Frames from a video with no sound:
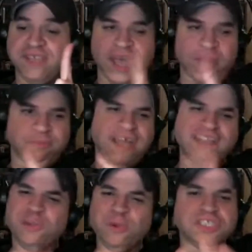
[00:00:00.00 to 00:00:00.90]
yeah,
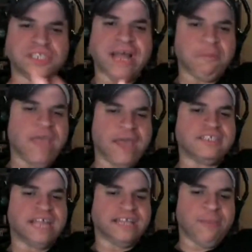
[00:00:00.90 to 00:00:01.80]
Tentu is not. Yeah,
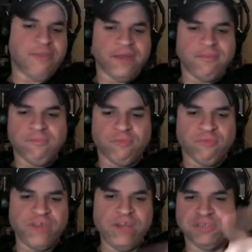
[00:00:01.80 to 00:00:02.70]
it's not that bad.
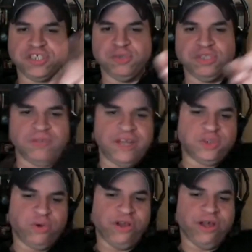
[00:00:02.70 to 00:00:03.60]
Reed was yeah.
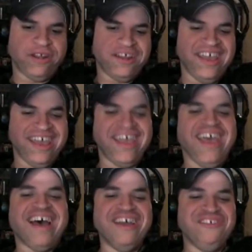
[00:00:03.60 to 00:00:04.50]
editorial on it.